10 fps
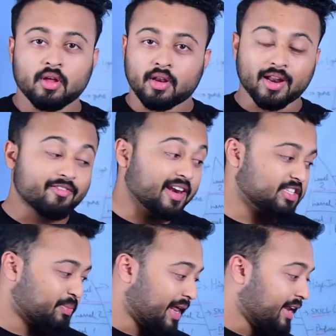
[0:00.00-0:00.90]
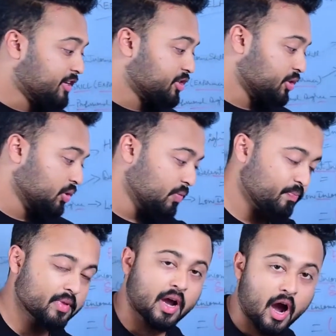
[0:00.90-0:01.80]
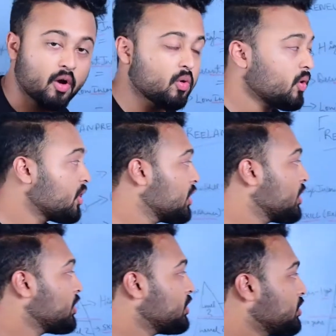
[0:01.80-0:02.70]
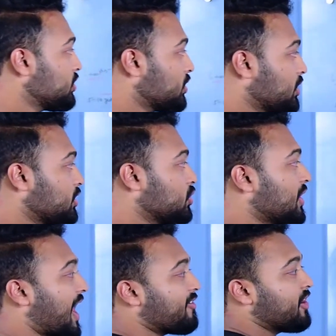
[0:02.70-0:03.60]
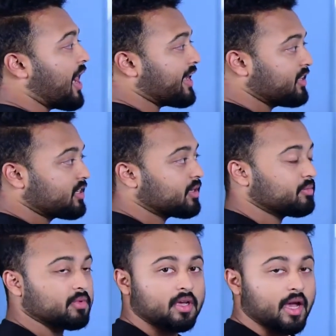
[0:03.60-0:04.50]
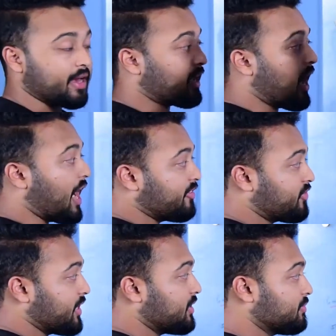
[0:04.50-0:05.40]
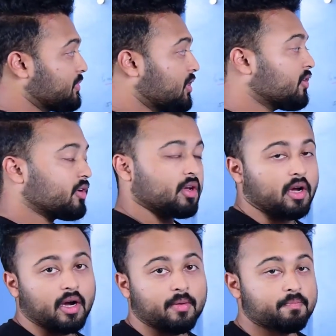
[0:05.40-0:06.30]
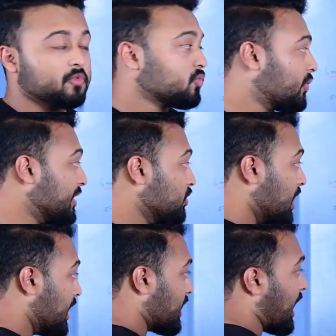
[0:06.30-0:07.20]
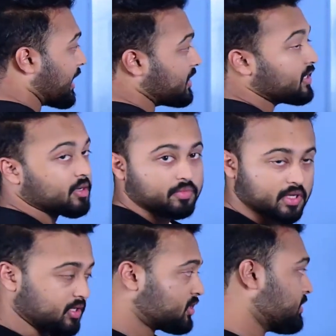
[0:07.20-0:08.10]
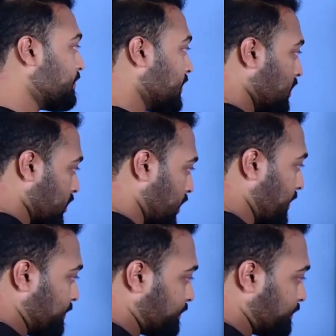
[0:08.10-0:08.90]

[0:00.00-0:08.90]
Now we'll explain to you how you'll have high income and high freedom when you learn high income skills, okay?